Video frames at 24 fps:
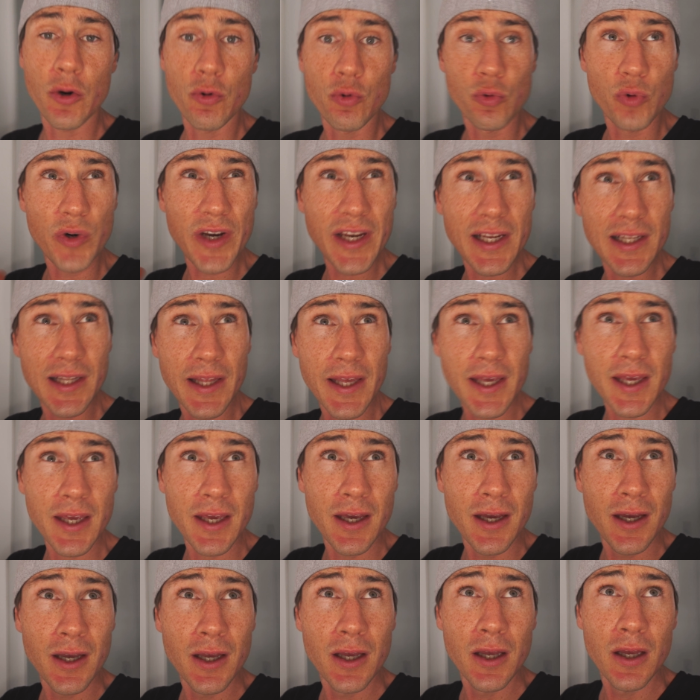I
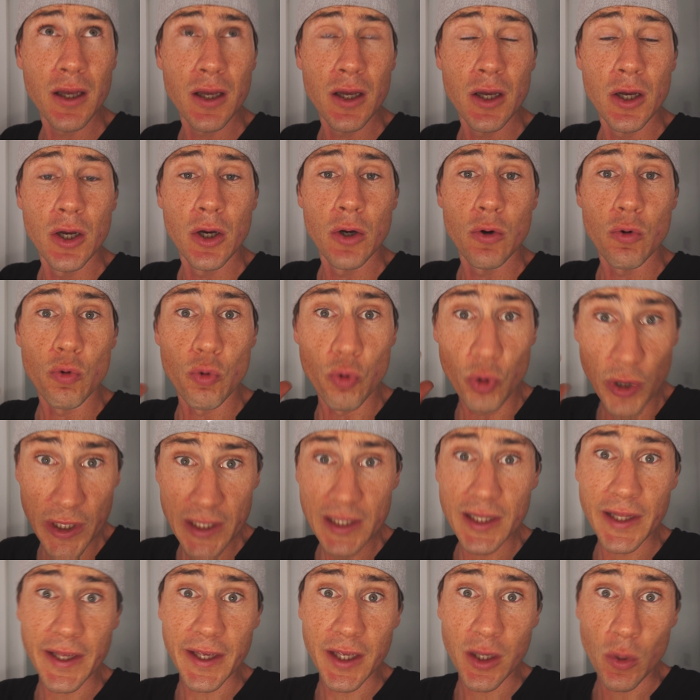really,
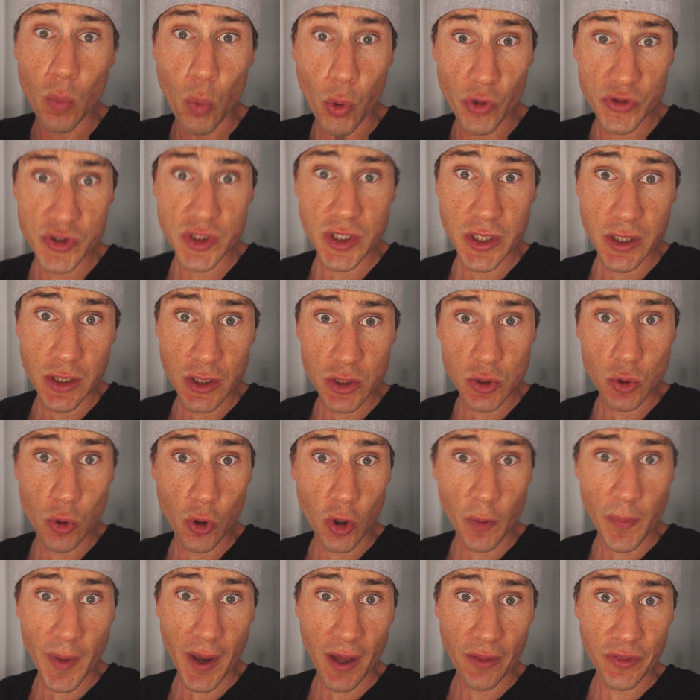really wasn't going to
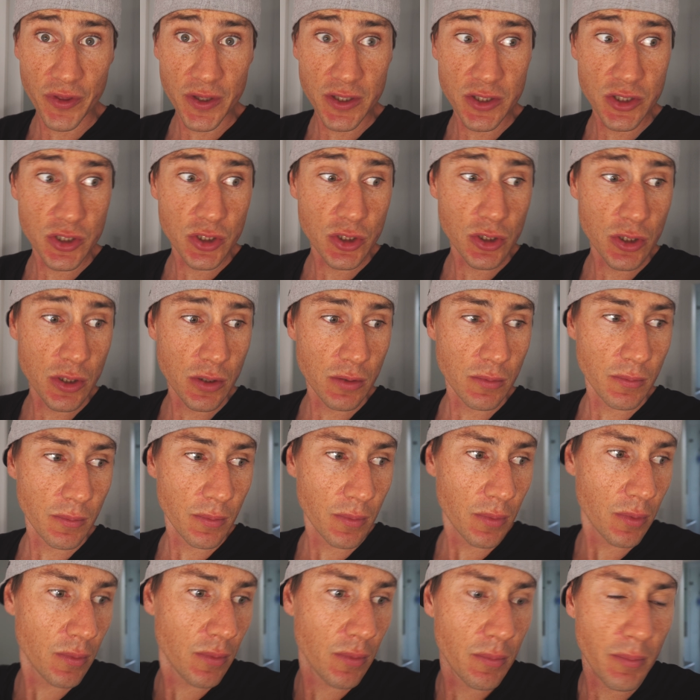talk about this.
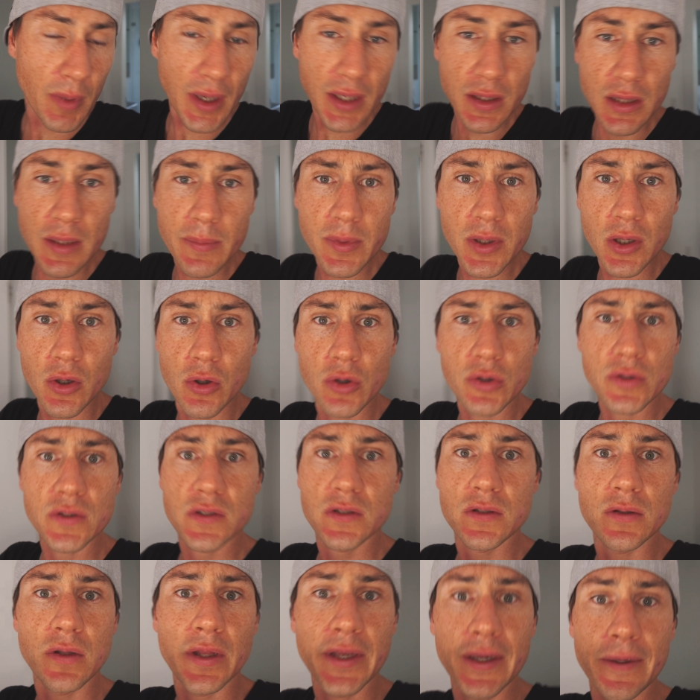Mainly
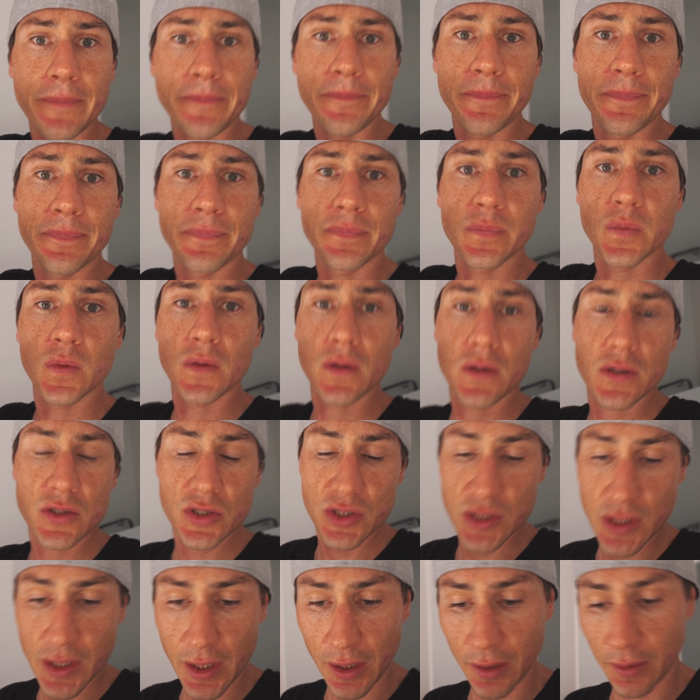because, like,
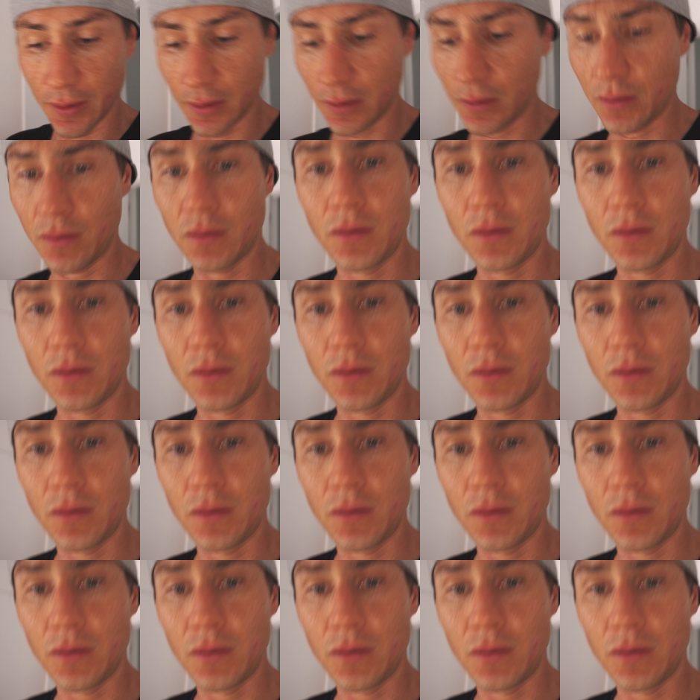sit down.